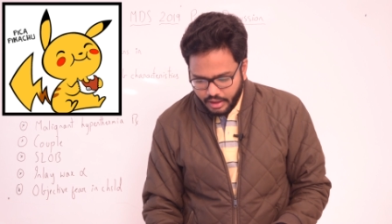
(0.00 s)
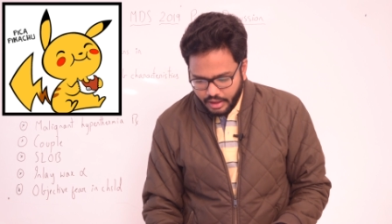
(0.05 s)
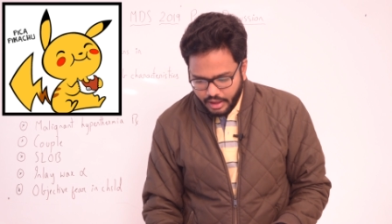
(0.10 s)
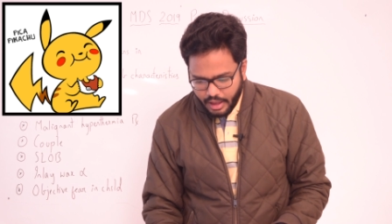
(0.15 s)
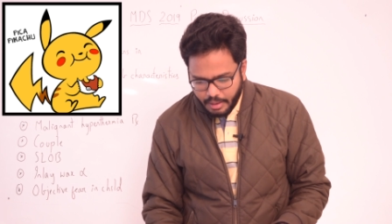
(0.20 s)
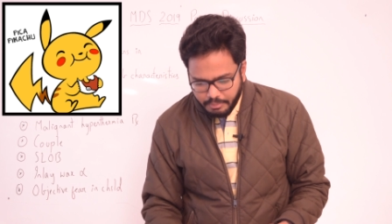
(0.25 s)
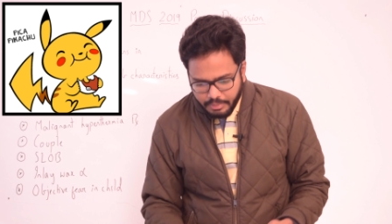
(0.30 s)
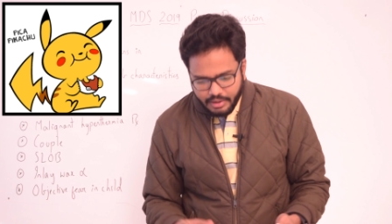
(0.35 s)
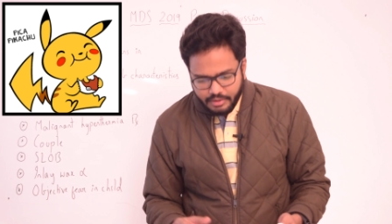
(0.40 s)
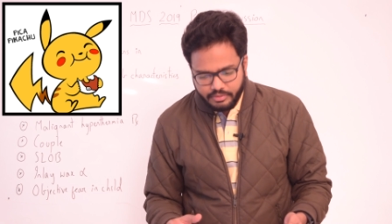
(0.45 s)

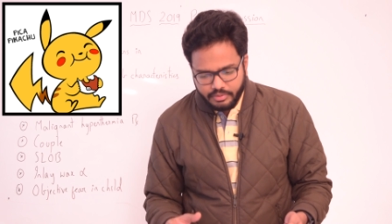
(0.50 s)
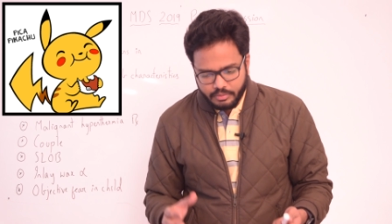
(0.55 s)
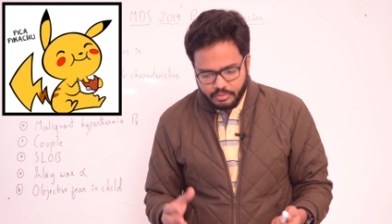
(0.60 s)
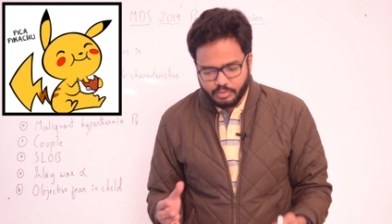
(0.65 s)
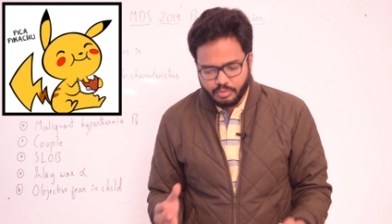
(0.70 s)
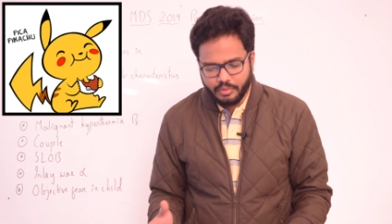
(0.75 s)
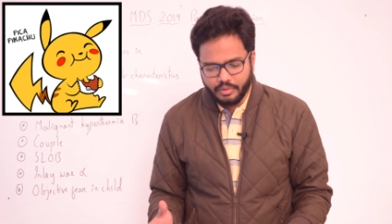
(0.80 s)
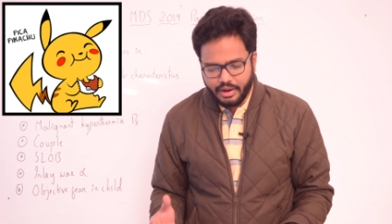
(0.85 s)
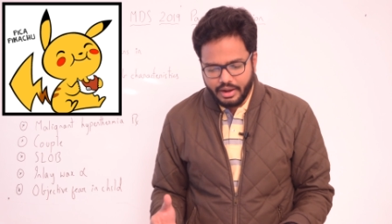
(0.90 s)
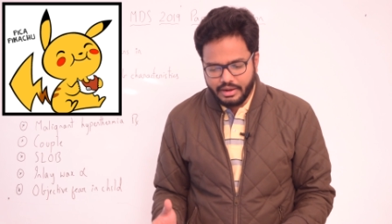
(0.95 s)
Apart from
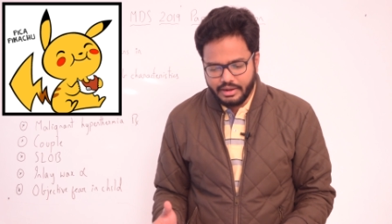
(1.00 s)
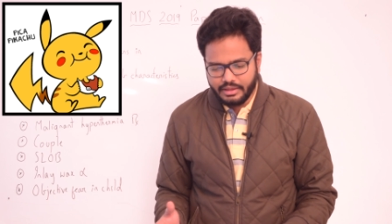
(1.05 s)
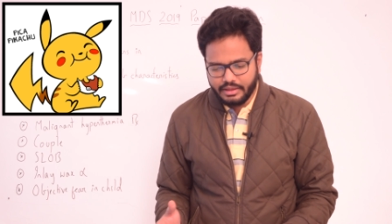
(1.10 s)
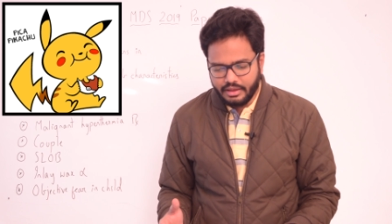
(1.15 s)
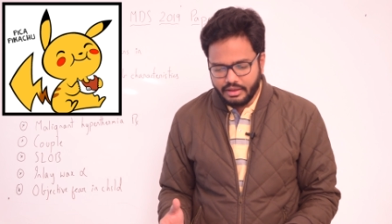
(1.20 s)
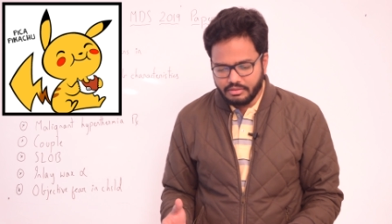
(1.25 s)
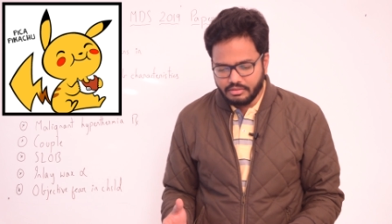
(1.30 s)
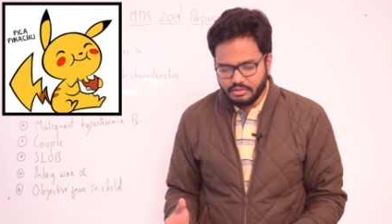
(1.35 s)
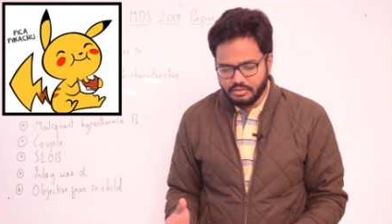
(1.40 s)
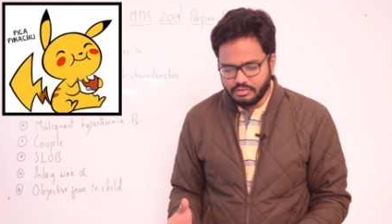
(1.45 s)
sporadic
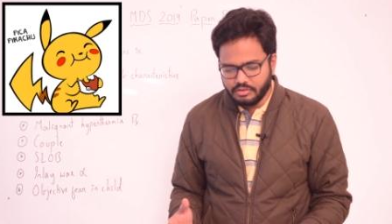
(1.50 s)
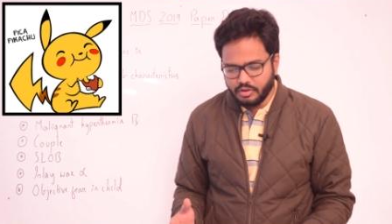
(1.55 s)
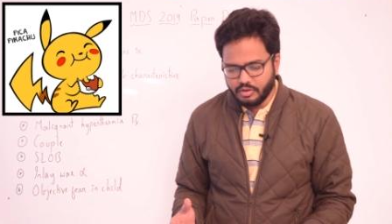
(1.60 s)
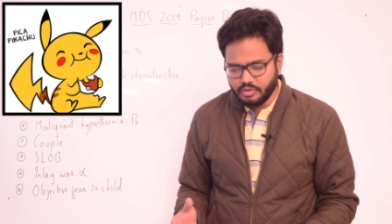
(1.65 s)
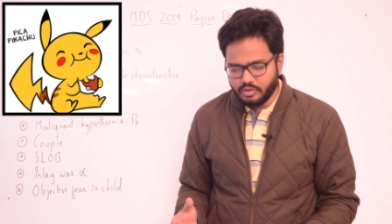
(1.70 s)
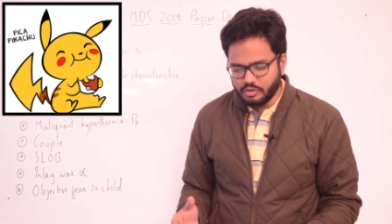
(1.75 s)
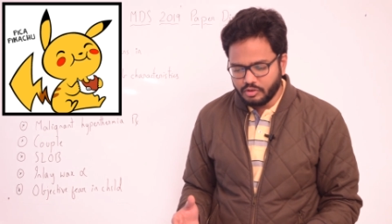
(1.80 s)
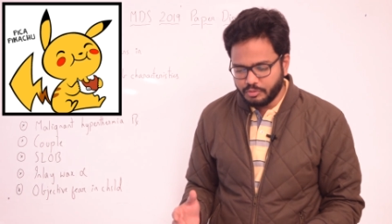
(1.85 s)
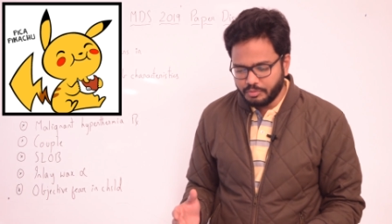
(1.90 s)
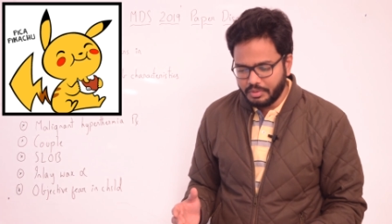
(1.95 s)
cases due
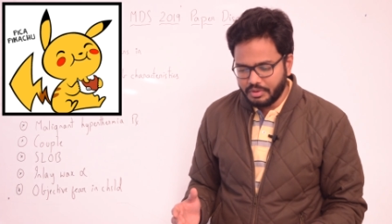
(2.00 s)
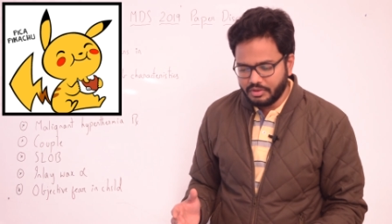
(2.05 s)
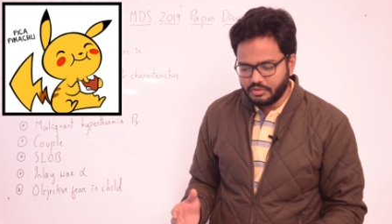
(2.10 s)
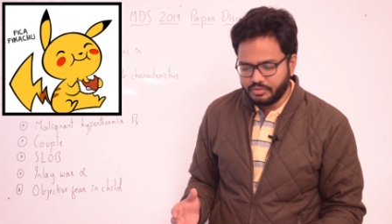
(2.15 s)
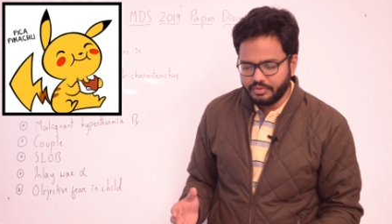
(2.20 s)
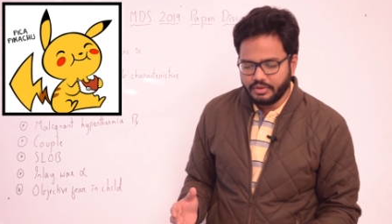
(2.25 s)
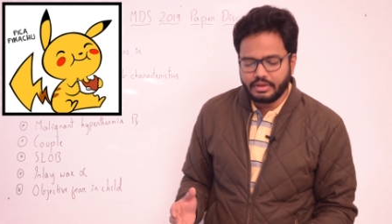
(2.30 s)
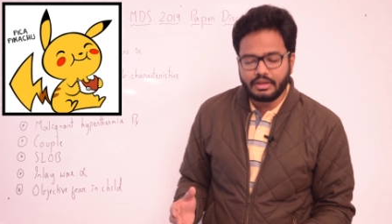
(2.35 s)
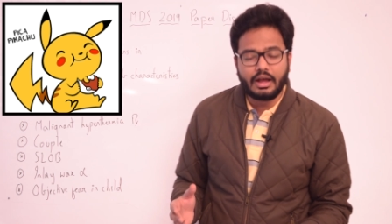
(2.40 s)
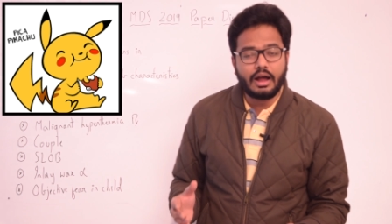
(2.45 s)
to
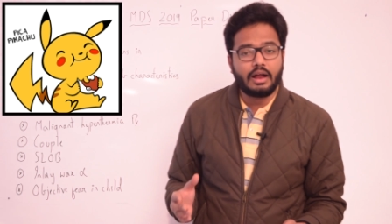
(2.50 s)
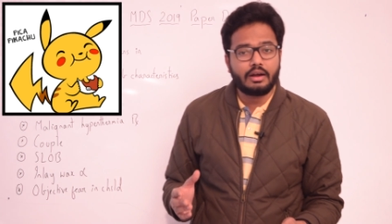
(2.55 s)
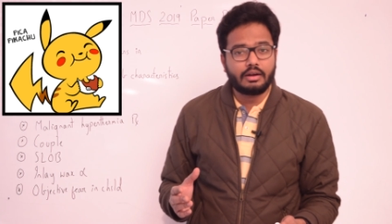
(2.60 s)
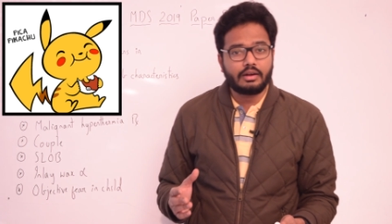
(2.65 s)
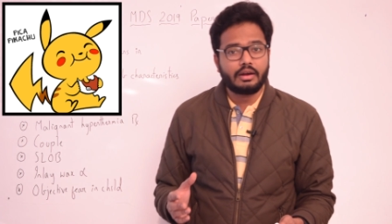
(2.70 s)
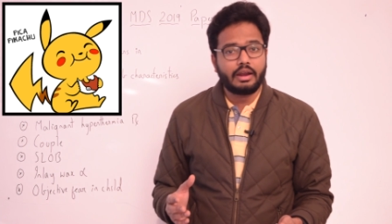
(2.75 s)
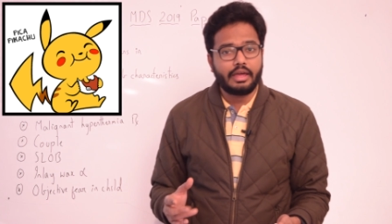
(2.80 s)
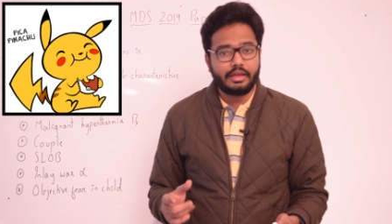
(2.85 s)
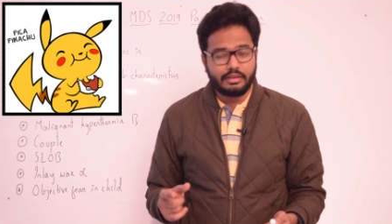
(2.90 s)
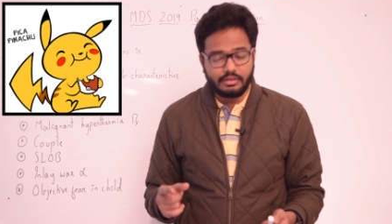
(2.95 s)
specific
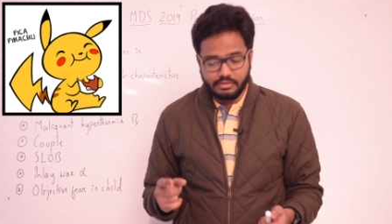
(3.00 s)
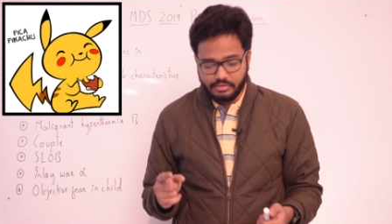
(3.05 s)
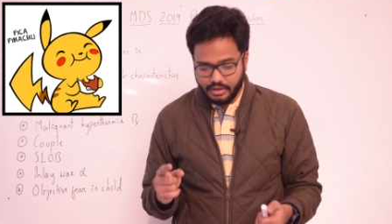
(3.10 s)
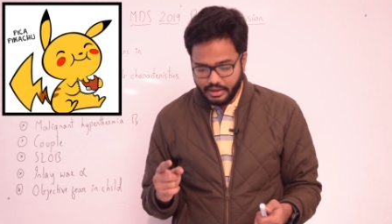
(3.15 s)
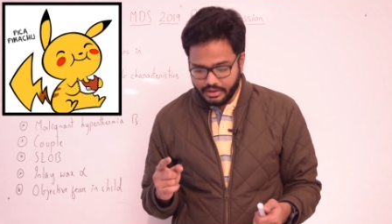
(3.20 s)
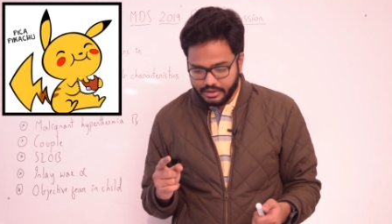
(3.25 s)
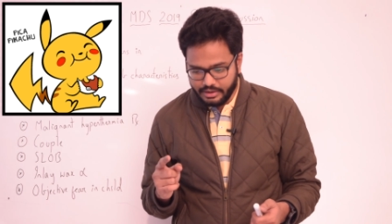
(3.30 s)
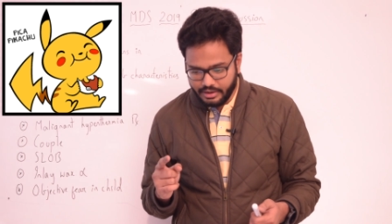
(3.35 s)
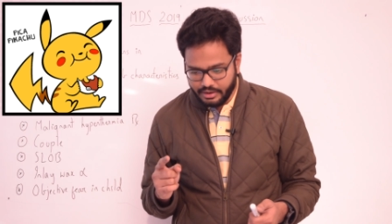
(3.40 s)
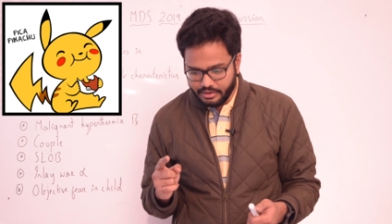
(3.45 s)
underlying
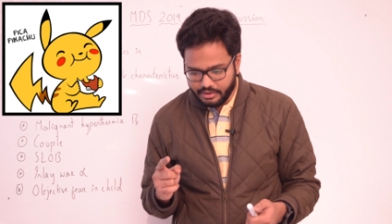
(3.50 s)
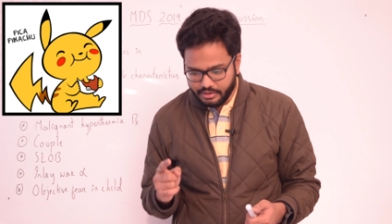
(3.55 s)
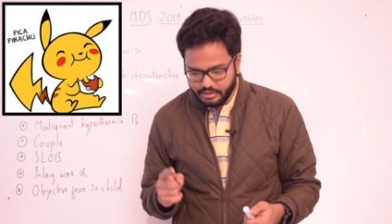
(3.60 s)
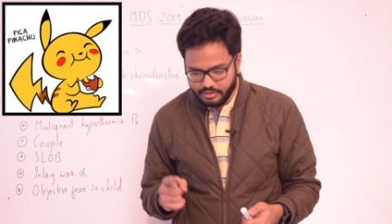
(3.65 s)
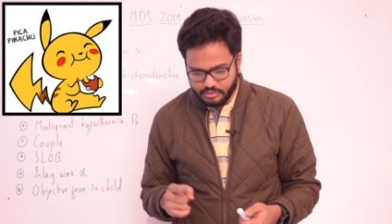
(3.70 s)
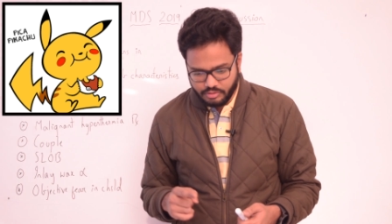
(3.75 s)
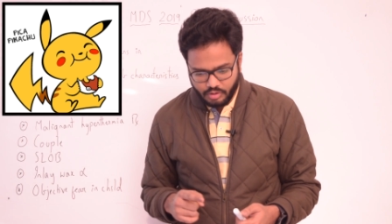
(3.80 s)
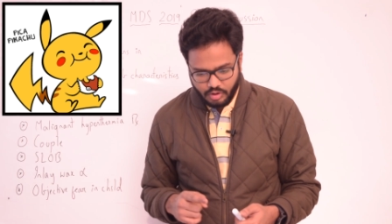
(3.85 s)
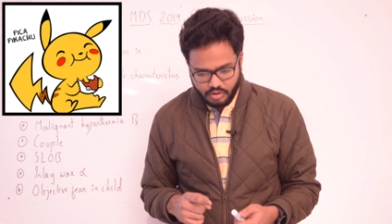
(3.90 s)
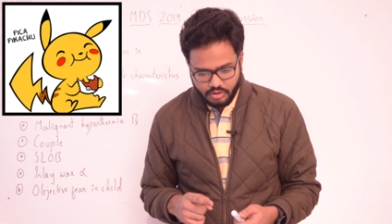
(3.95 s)
psychiatric
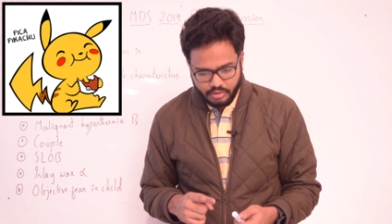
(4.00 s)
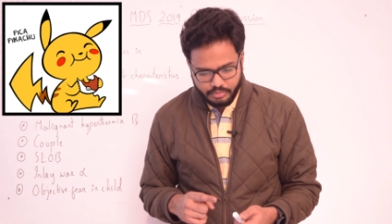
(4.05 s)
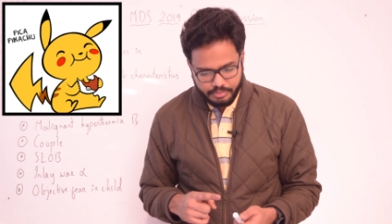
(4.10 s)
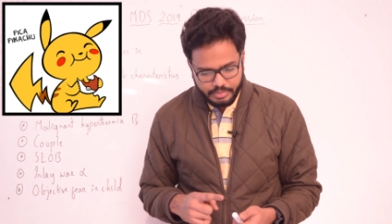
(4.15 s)
disorder,